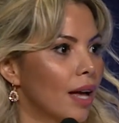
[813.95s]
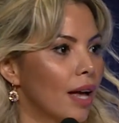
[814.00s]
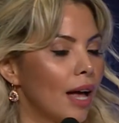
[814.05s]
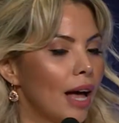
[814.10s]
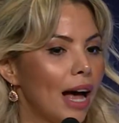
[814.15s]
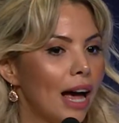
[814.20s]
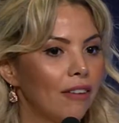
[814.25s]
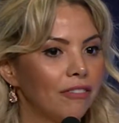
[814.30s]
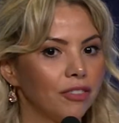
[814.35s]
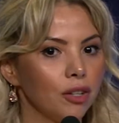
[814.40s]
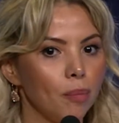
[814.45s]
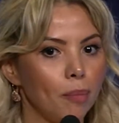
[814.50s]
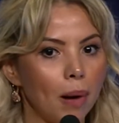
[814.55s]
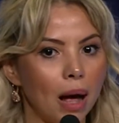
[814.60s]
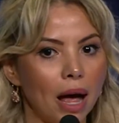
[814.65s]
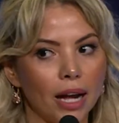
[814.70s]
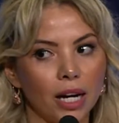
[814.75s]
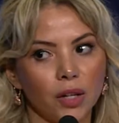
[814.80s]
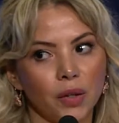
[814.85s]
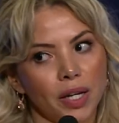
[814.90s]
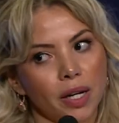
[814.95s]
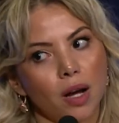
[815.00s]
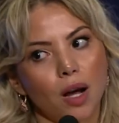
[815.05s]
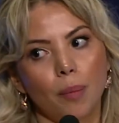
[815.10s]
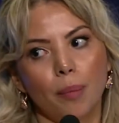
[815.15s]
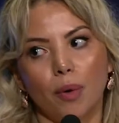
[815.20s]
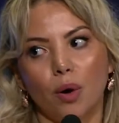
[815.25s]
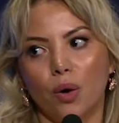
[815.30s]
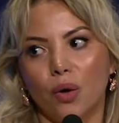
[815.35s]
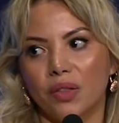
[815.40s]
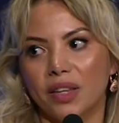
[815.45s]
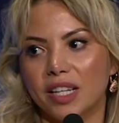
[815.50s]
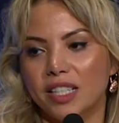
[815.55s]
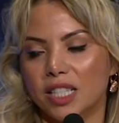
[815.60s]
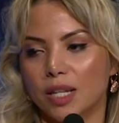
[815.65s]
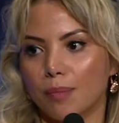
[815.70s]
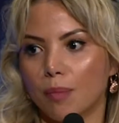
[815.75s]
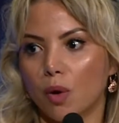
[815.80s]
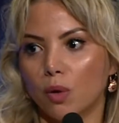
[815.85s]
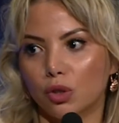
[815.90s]
After bottling up all these
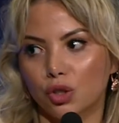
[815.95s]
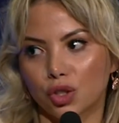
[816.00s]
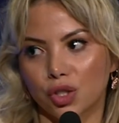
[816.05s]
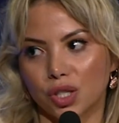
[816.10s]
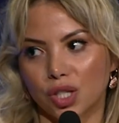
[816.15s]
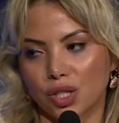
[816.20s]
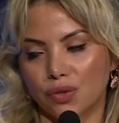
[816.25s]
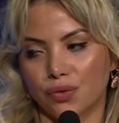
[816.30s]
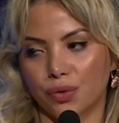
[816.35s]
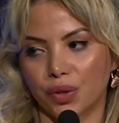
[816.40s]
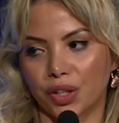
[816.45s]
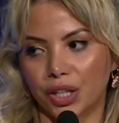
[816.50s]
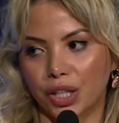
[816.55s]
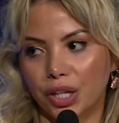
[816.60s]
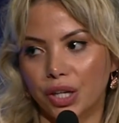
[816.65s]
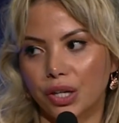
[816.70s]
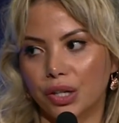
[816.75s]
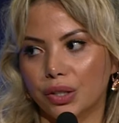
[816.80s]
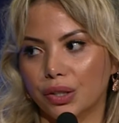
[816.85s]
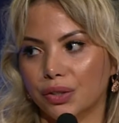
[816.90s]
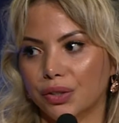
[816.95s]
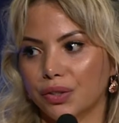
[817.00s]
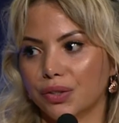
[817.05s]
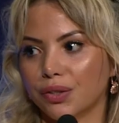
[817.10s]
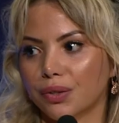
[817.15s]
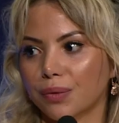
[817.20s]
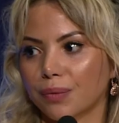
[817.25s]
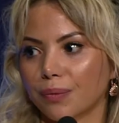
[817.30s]
emotions for years,